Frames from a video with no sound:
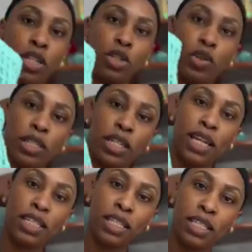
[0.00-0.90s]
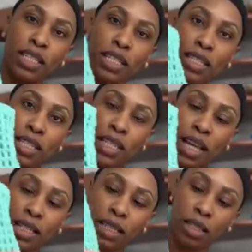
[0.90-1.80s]
So it's a decent
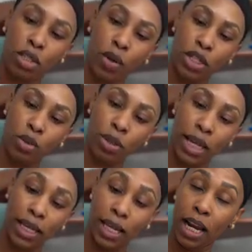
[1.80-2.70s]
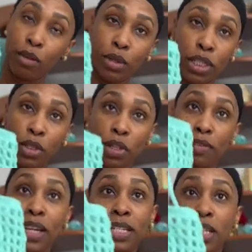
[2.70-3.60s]
size. So I do like it. I really do love
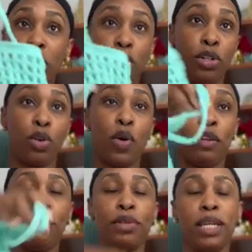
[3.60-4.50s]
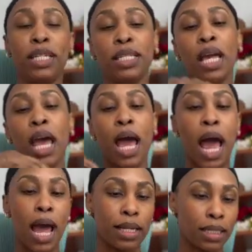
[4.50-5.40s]
it. I did learn quite a few things
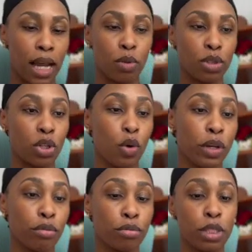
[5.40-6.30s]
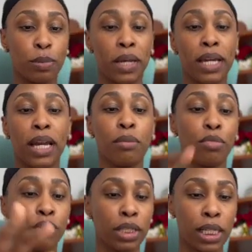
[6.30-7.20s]
as I was going through this bag. I'm
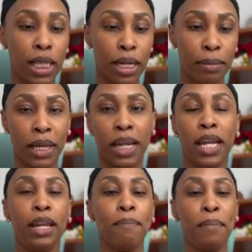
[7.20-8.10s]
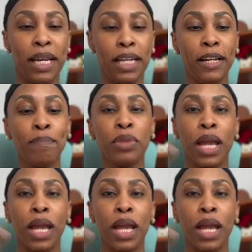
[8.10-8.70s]
really glad I made it.